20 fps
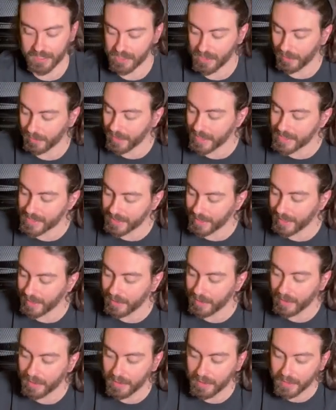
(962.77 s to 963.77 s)
So let's say
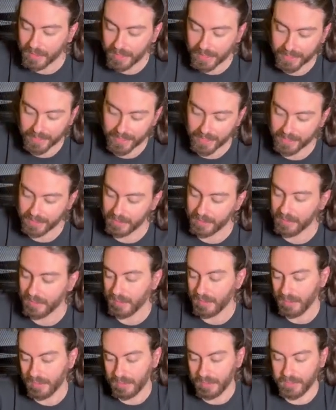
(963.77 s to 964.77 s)
I had
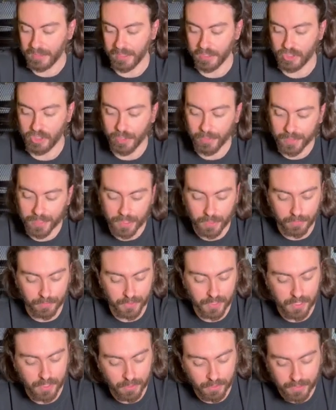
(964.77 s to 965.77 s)
Nigeria over
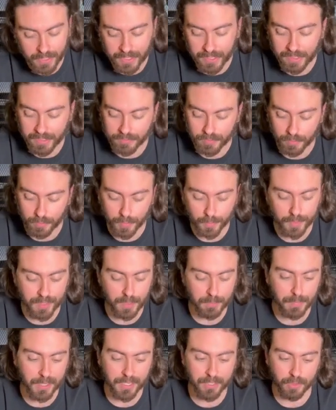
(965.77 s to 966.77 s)
here and I have the Roman
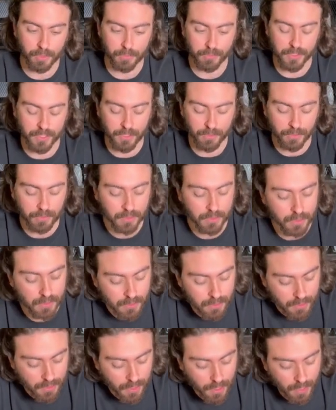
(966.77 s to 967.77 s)
Empire over here.
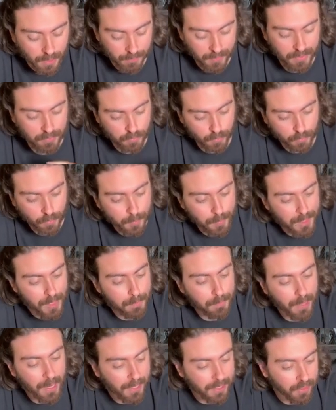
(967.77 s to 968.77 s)
If the Roman
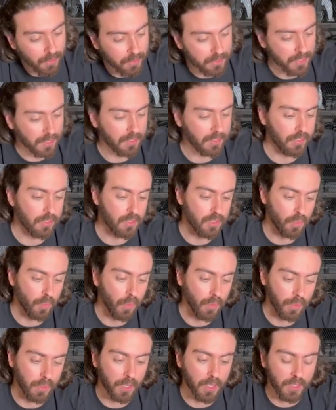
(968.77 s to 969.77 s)
Empire declares
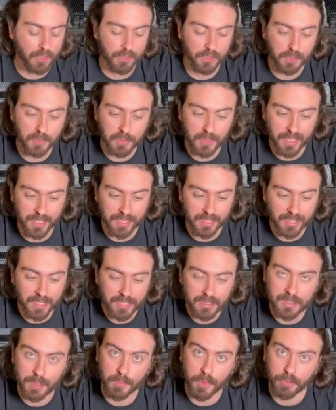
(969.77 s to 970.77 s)
war on the United
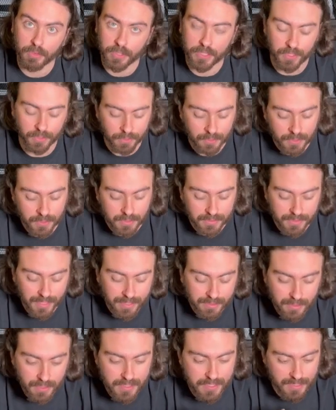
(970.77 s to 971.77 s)
Kingdom over here,
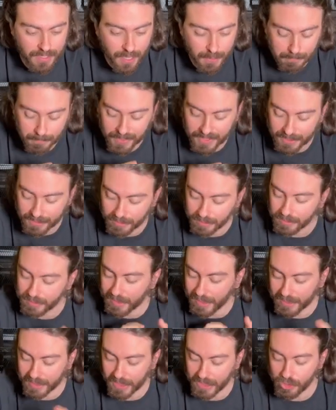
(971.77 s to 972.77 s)
that does not mean
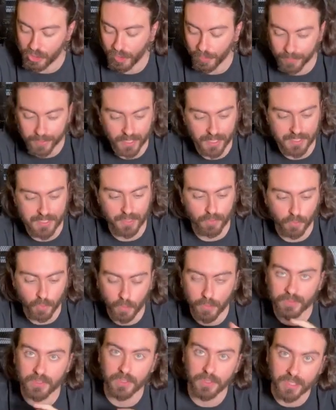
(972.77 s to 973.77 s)
that Nigeria is at war
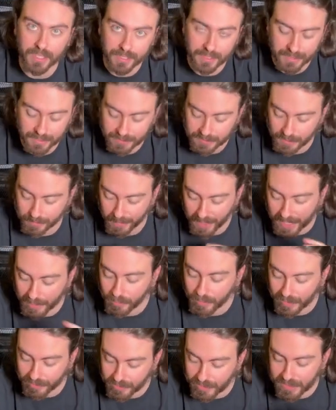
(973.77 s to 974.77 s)
with the United Kingdom. I
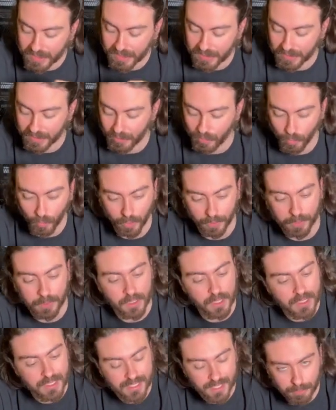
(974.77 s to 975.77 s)
would have to declare war
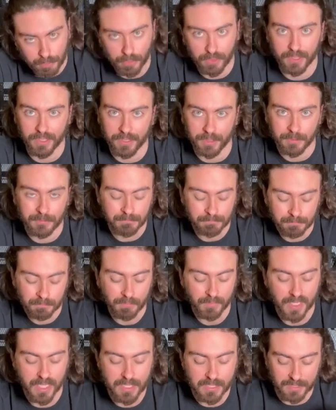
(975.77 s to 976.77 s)
separately.
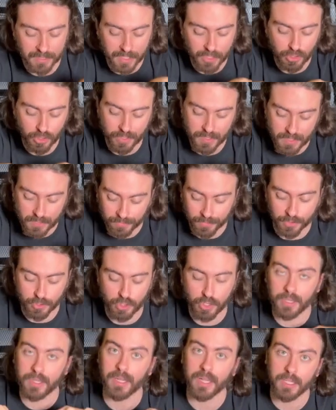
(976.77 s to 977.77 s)
These nations
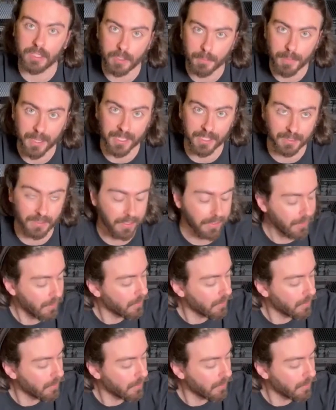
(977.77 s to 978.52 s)
function independently.